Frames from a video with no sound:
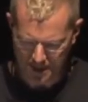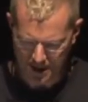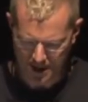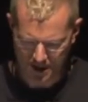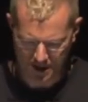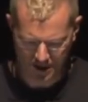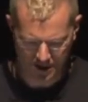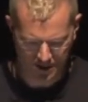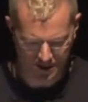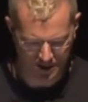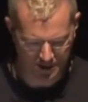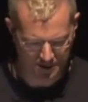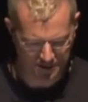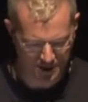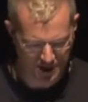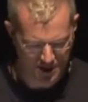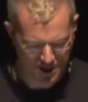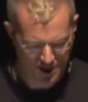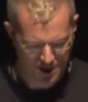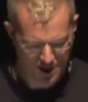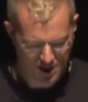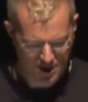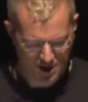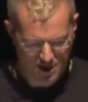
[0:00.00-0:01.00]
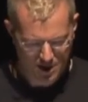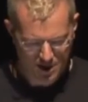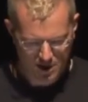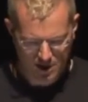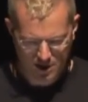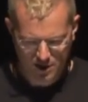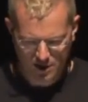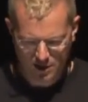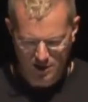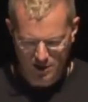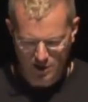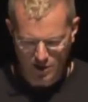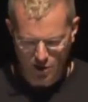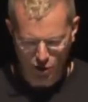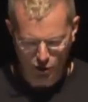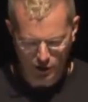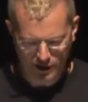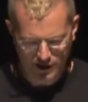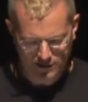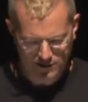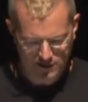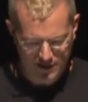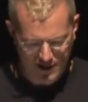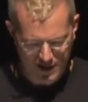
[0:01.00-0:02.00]

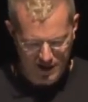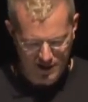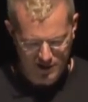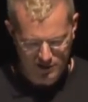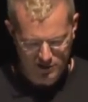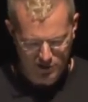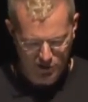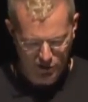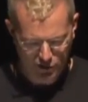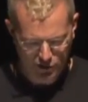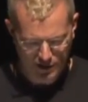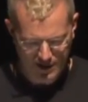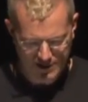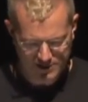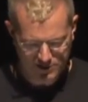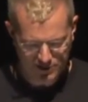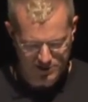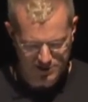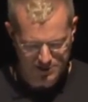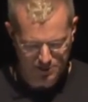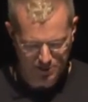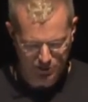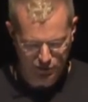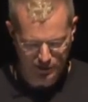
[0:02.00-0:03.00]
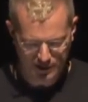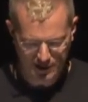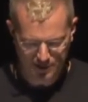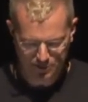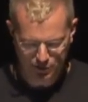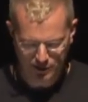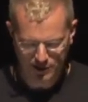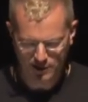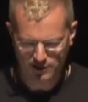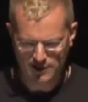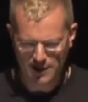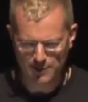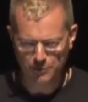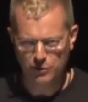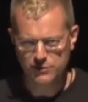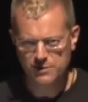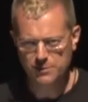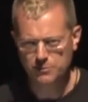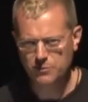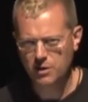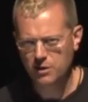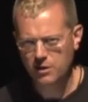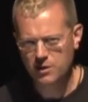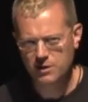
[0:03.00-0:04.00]
Earlier today, you guys saw some 3D printer demos.
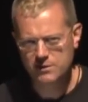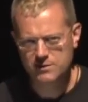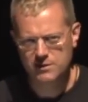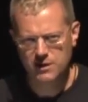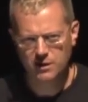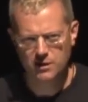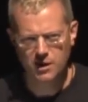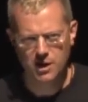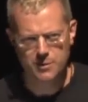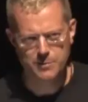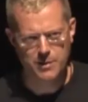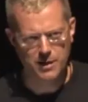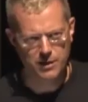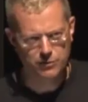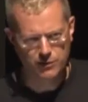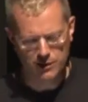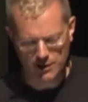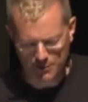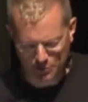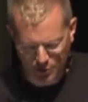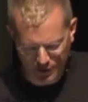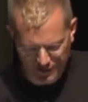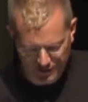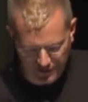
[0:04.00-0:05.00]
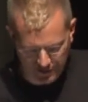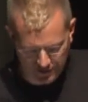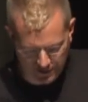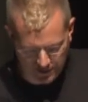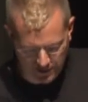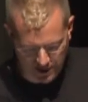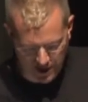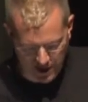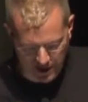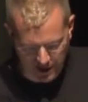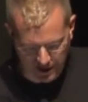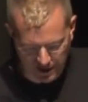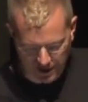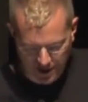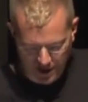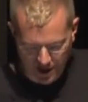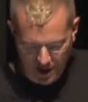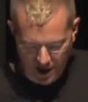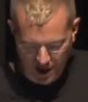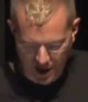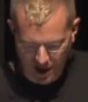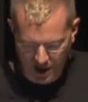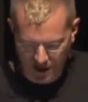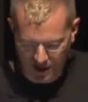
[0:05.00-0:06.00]
I'm not going to say a lot about 3D printing today,
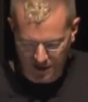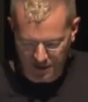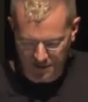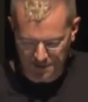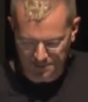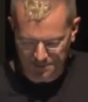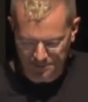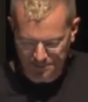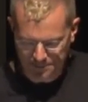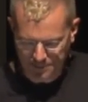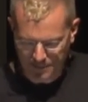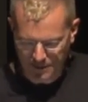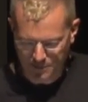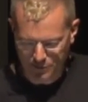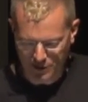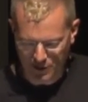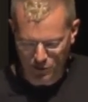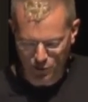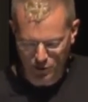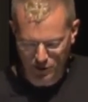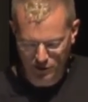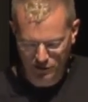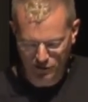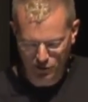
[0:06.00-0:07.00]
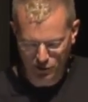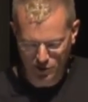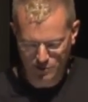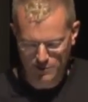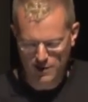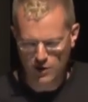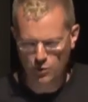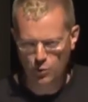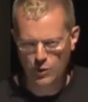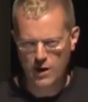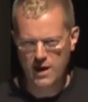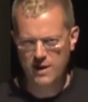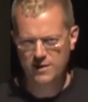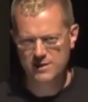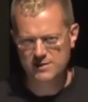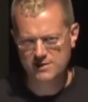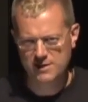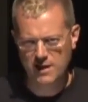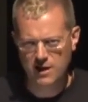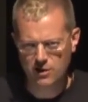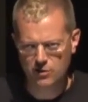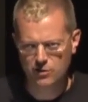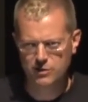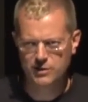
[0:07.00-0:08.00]
but I want to talk about where this
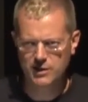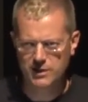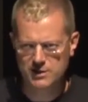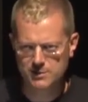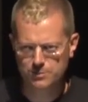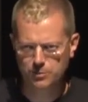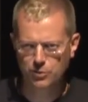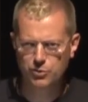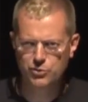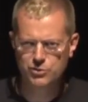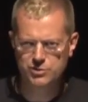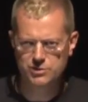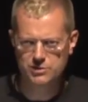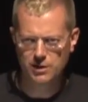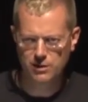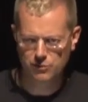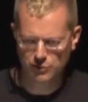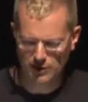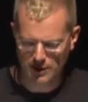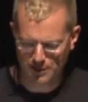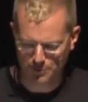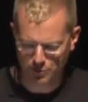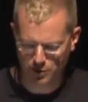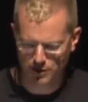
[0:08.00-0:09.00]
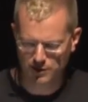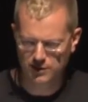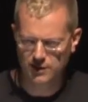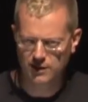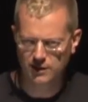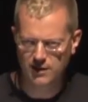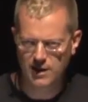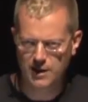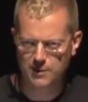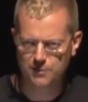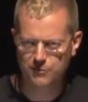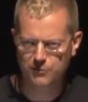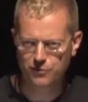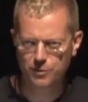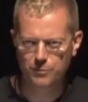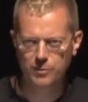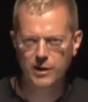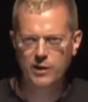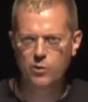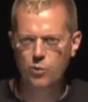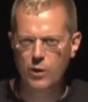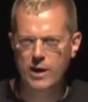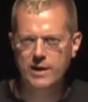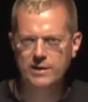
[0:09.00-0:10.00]
current explosion in 3D printing came from.
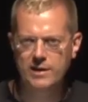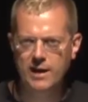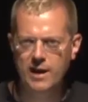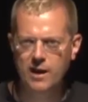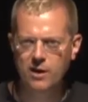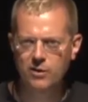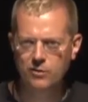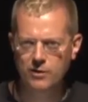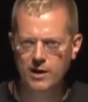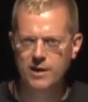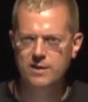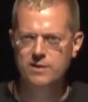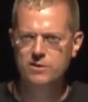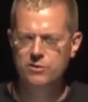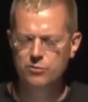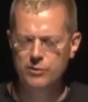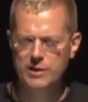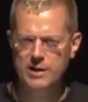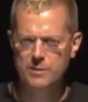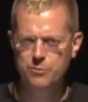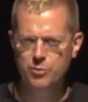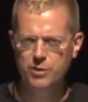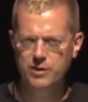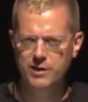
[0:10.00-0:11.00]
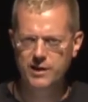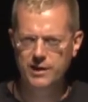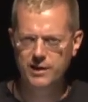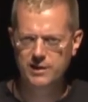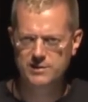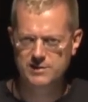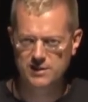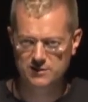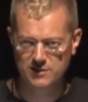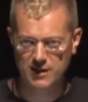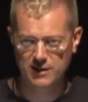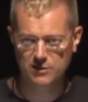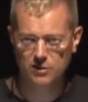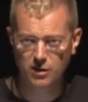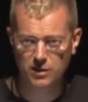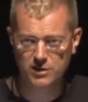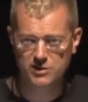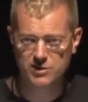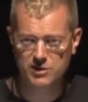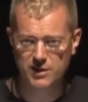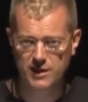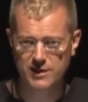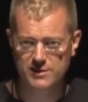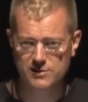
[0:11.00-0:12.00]
Like, why now, right? 3D printing as a
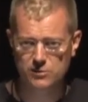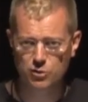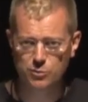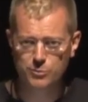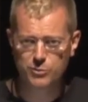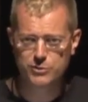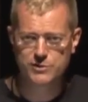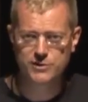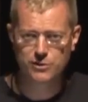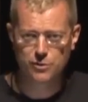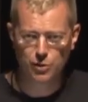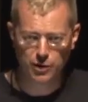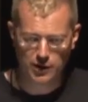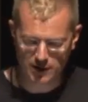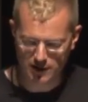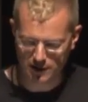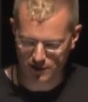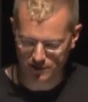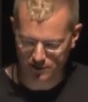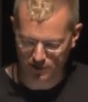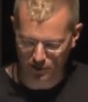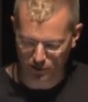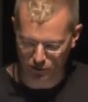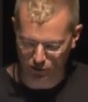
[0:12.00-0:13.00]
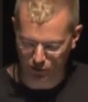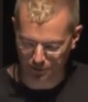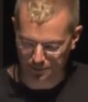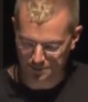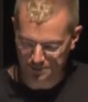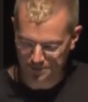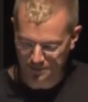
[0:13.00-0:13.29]
technology is almost 30 years old.